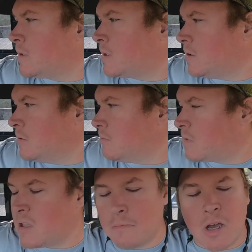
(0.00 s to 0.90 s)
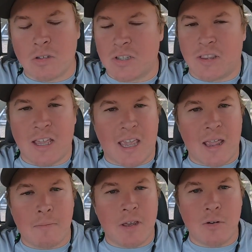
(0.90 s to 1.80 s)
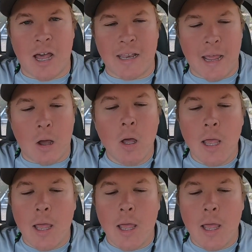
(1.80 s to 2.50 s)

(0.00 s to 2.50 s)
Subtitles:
to the most that they can be right now.